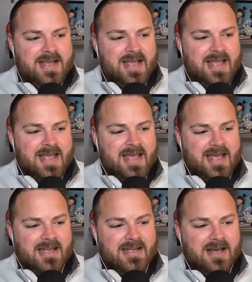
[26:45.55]

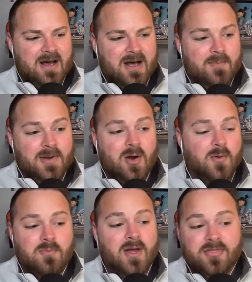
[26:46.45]
in, but
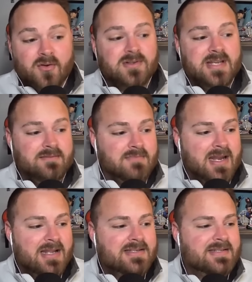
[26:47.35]
only played 13
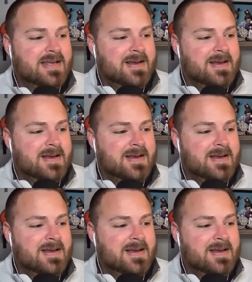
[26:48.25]
minutes.